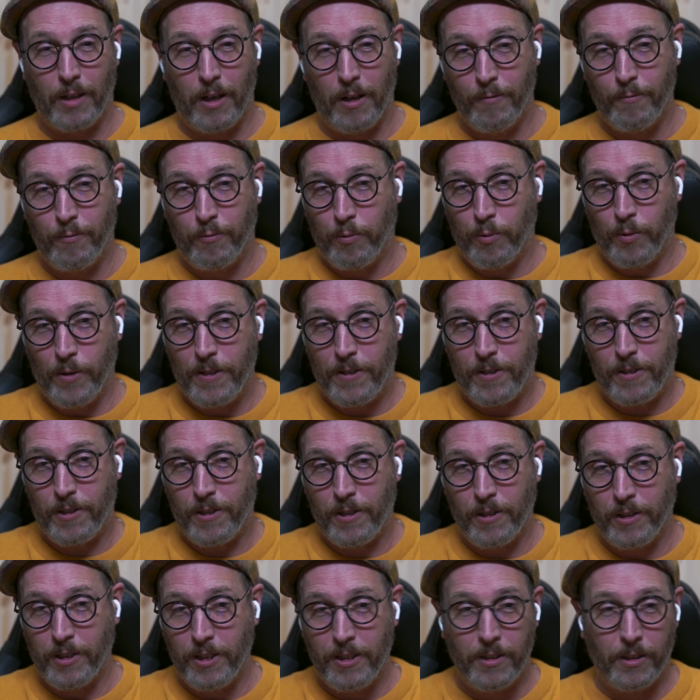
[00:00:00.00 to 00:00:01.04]
of which
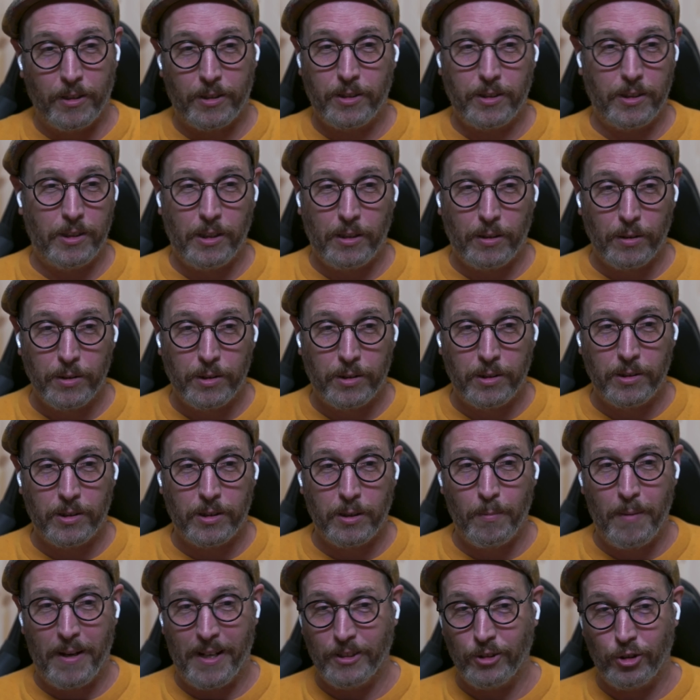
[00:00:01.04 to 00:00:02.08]
the Linux
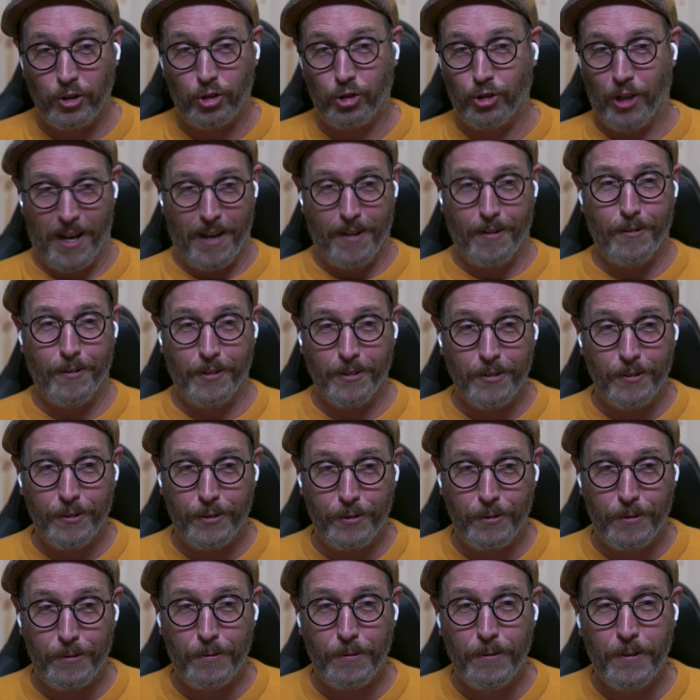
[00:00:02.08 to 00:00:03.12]
ecosystem has shattered
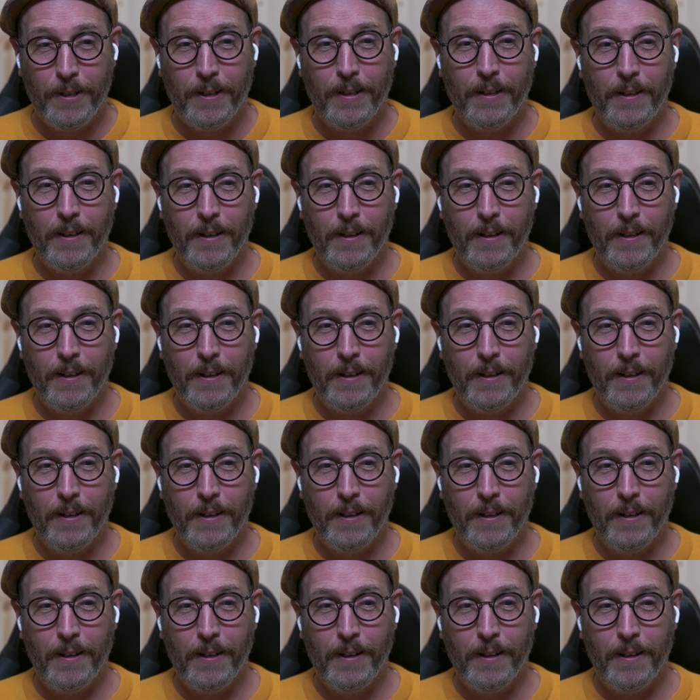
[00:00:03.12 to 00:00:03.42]
into.